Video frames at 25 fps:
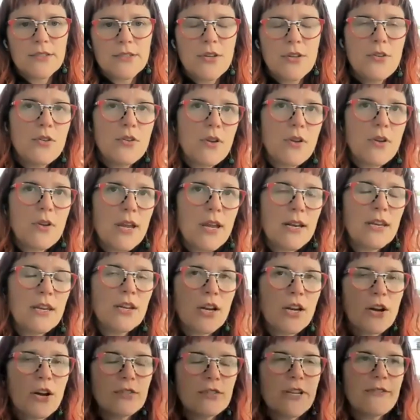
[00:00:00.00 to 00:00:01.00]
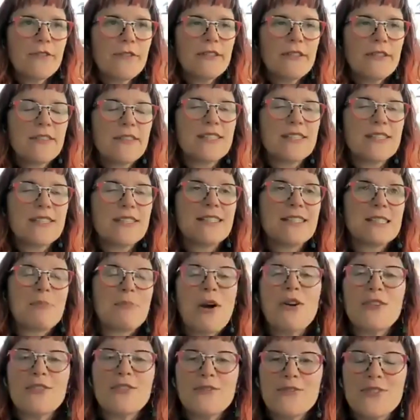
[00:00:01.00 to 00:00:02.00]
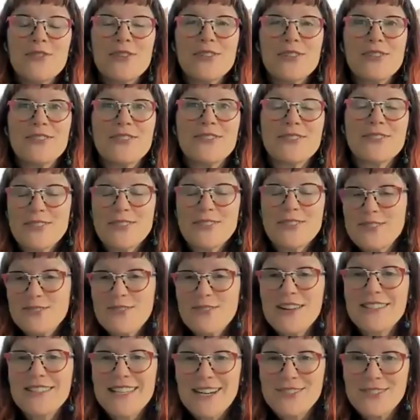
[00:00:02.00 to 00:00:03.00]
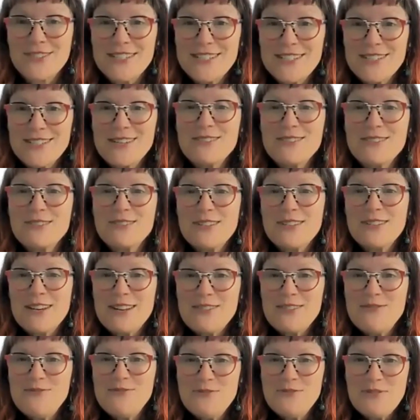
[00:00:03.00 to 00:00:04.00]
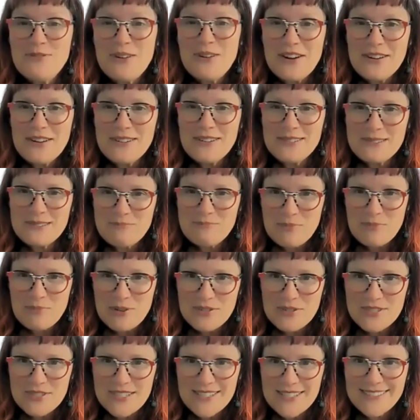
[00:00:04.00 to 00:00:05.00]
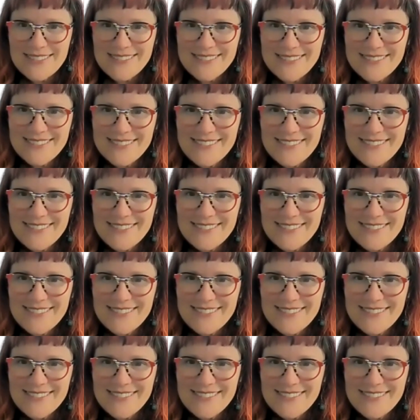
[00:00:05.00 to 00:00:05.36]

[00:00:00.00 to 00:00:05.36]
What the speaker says: So you could, you know, definitely this is part of your constraints actually, is understanding who you are as a person